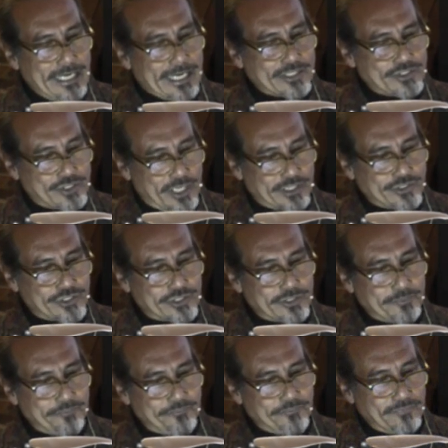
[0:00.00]
and
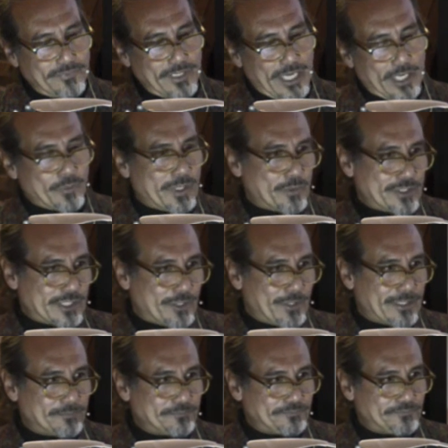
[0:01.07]
judge how we were doing.